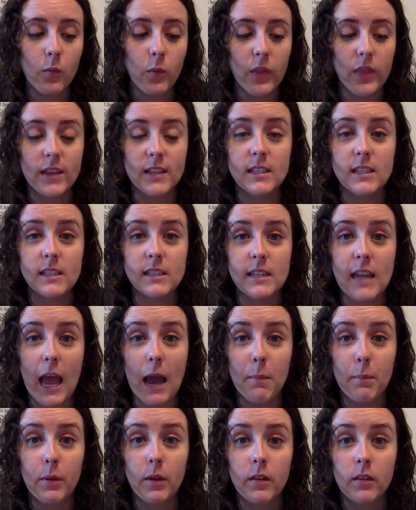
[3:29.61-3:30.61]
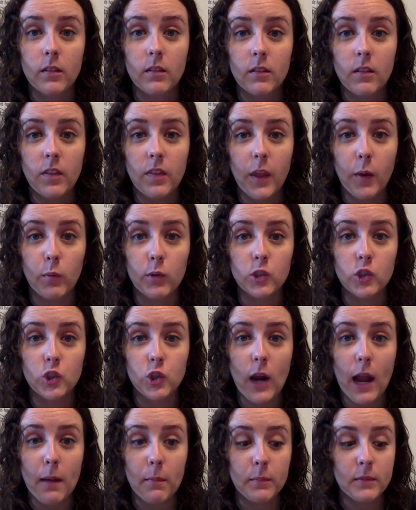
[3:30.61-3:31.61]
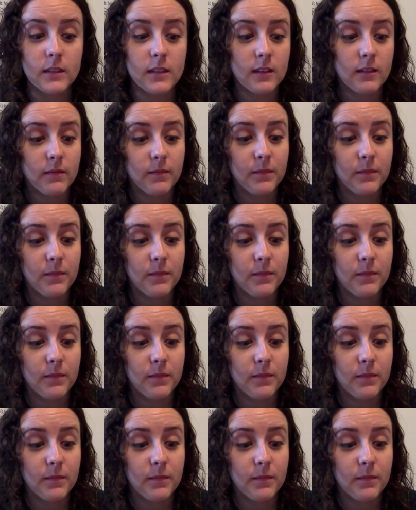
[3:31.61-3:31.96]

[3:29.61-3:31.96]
with a snap. They were trapped.